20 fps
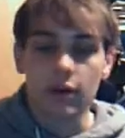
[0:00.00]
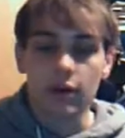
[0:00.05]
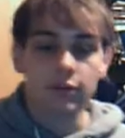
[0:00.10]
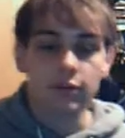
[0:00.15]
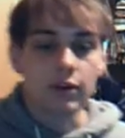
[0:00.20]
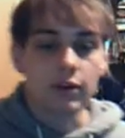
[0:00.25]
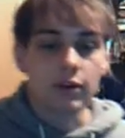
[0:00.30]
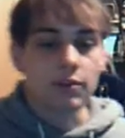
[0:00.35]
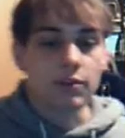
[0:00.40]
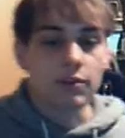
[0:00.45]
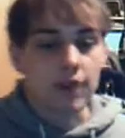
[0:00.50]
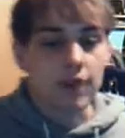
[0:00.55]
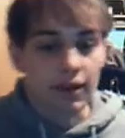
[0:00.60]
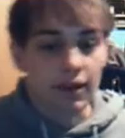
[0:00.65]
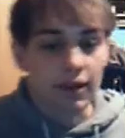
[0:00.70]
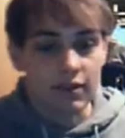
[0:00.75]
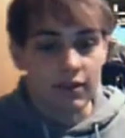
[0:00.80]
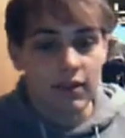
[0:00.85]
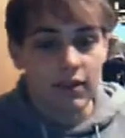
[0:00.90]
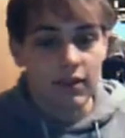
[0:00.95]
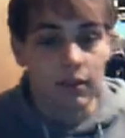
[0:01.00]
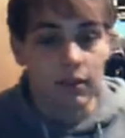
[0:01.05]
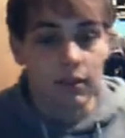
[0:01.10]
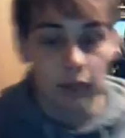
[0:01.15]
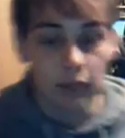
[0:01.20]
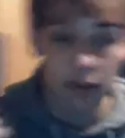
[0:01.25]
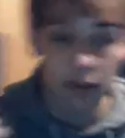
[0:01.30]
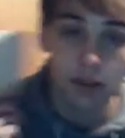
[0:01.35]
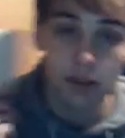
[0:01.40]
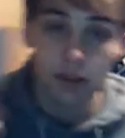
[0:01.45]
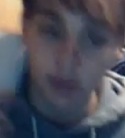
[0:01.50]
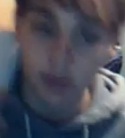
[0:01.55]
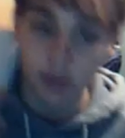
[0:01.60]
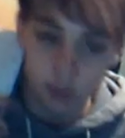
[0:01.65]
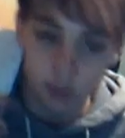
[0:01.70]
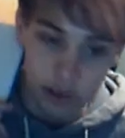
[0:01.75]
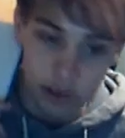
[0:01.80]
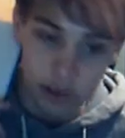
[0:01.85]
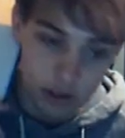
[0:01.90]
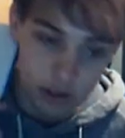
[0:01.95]
films and cinema,
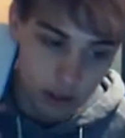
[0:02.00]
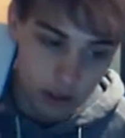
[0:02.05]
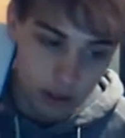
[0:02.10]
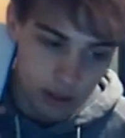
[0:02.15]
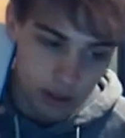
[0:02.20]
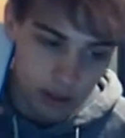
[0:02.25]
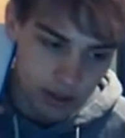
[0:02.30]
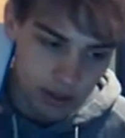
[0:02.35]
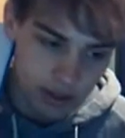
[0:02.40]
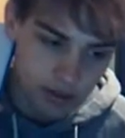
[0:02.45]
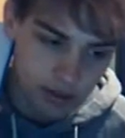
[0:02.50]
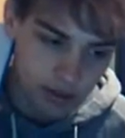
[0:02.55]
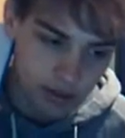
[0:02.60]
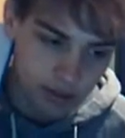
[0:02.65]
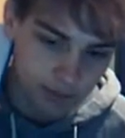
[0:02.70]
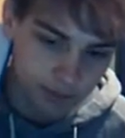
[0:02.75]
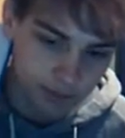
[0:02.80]
which is,